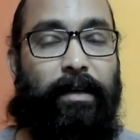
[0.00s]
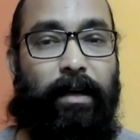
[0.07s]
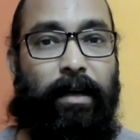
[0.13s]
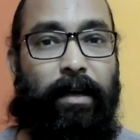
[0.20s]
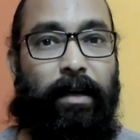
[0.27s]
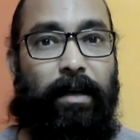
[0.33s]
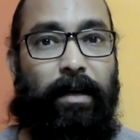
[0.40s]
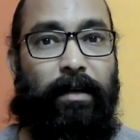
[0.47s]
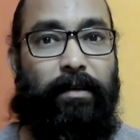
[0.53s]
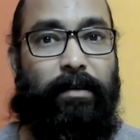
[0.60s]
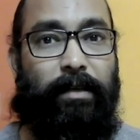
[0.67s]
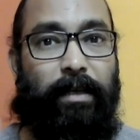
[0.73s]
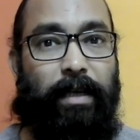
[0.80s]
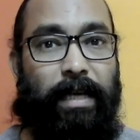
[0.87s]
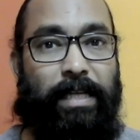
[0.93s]
uh,
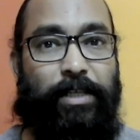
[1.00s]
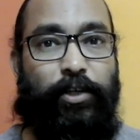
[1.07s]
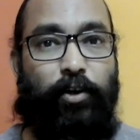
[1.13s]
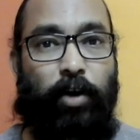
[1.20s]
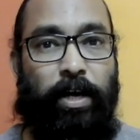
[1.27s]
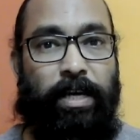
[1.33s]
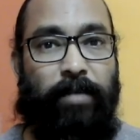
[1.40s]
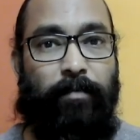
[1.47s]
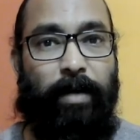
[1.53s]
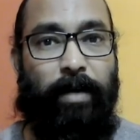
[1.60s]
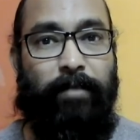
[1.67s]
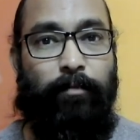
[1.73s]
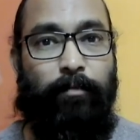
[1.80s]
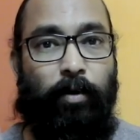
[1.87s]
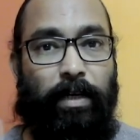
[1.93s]
enjoying
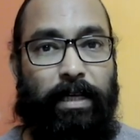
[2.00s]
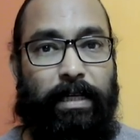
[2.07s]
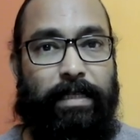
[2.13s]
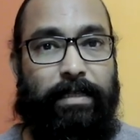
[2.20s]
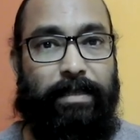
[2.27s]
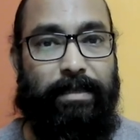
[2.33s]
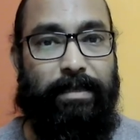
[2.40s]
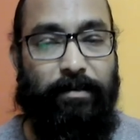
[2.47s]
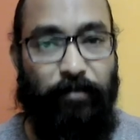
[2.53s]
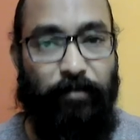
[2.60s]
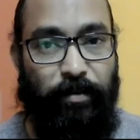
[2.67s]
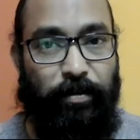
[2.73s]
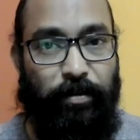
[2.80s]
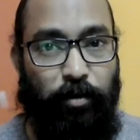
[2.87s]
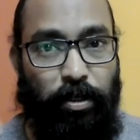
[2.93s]
my bodily
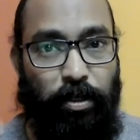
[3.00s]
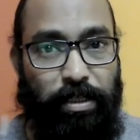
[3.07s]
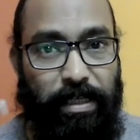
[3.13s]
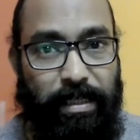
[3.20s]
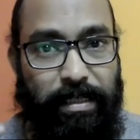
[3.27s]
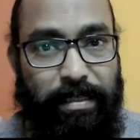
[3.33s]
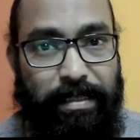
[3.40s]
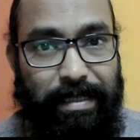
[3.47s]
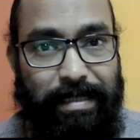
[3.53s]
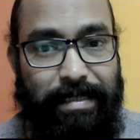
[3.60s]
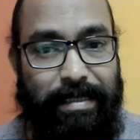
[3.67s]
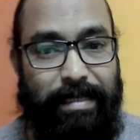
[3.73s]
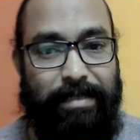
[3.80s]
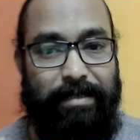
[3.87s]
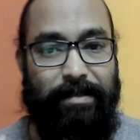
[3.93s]
physiological
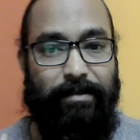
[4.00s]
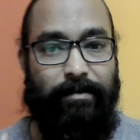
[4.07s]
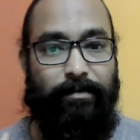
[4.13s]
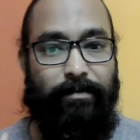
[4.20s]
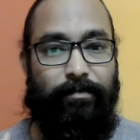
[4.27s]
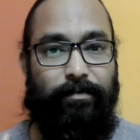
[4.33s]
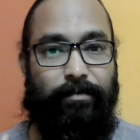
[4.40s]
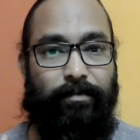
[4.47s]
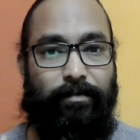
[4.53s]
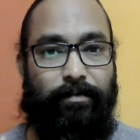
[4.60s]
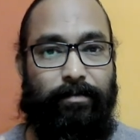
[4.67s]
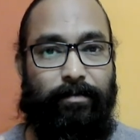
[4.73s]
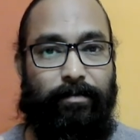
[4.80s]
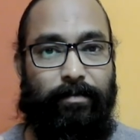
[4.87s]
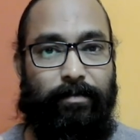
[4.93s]
sensation.
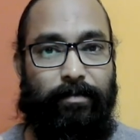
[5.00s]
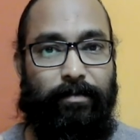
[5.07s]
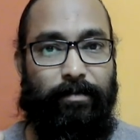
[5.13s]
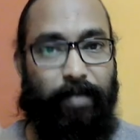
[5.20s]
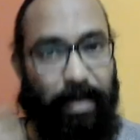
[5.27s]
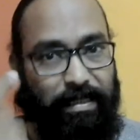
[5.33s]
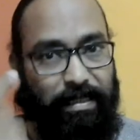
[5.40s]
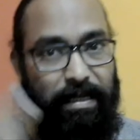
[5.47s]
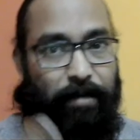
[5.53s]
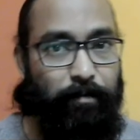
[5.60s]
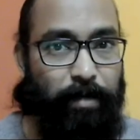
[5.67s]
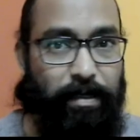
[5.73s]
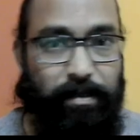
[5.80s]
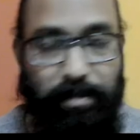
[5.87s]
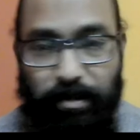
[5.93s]

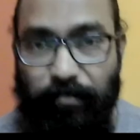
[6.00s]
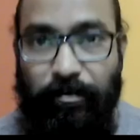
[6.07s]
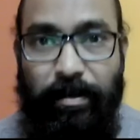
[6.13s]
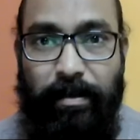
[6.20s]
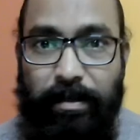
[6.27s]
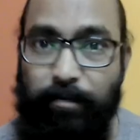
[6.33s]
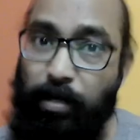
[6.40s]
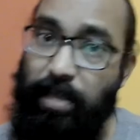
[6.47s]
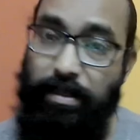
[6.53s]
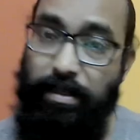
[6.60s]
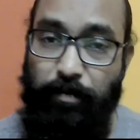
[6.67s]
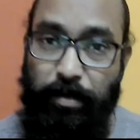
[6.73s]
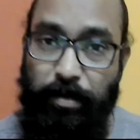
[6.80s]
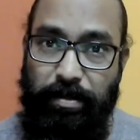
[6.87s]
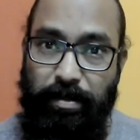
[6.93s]
Example is definitely
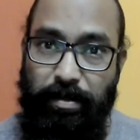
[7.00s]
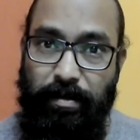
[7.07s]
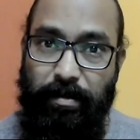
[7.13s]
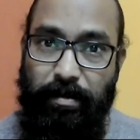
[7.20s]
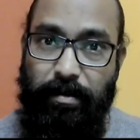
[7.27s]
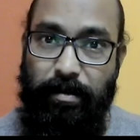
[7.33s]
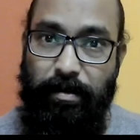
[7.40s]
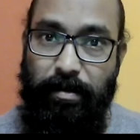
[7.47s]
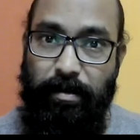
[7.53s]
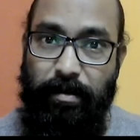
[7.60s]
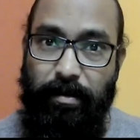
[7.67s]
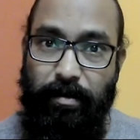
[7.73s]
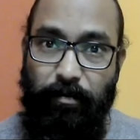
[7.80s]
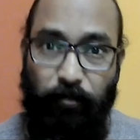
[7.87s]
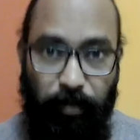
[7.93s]
masturbation,
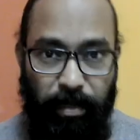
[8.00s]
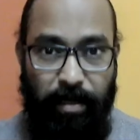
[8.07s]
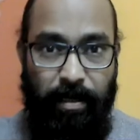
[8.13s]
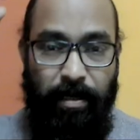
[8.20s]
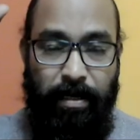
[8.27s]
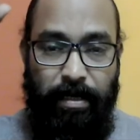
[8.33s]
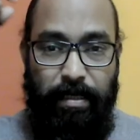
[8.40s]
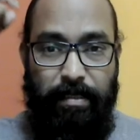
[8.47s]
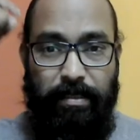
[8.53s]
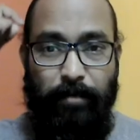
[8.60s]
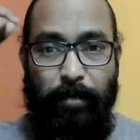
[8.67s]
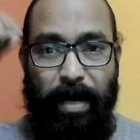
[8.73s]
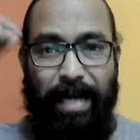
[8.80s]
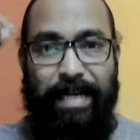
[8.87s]
where some